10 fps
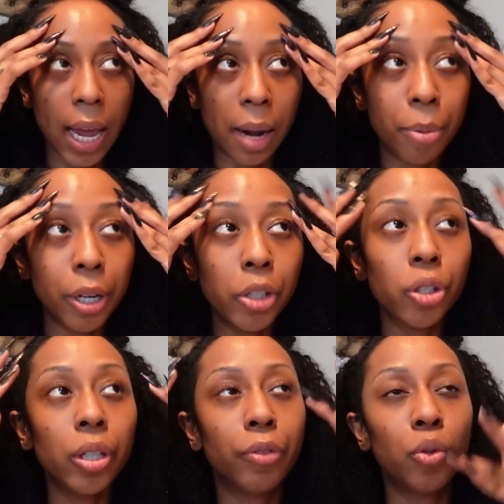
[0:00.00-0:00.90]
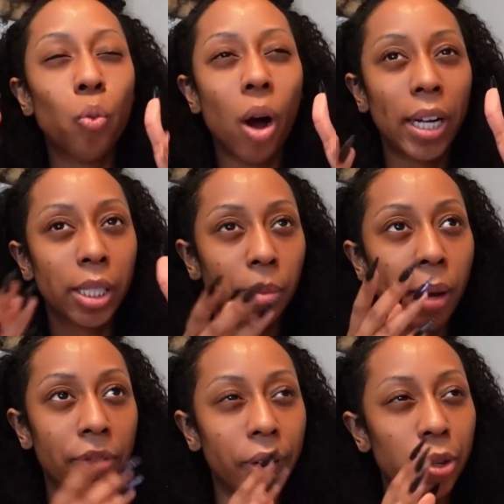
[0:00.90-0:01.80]
and I'm pretty sure if you watch some of
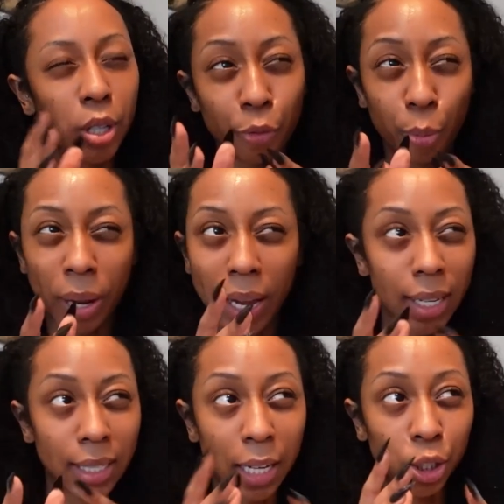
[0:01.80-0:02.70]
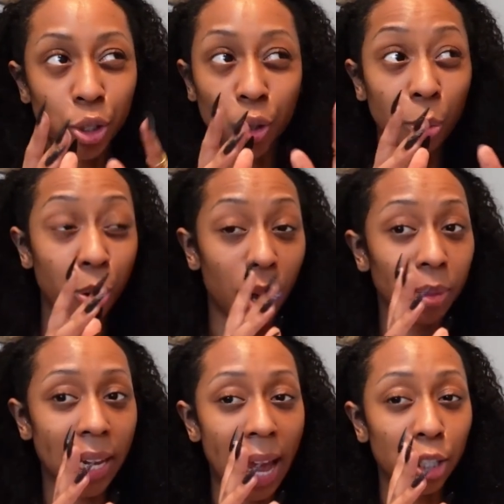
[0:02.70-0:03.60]
my videos and if you're paying attention, you can
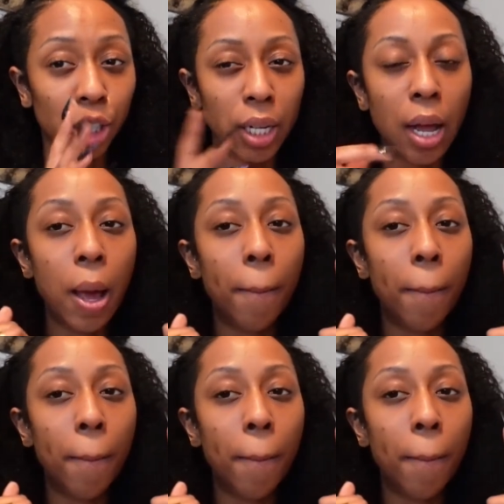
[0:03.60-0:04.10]
probably catch it,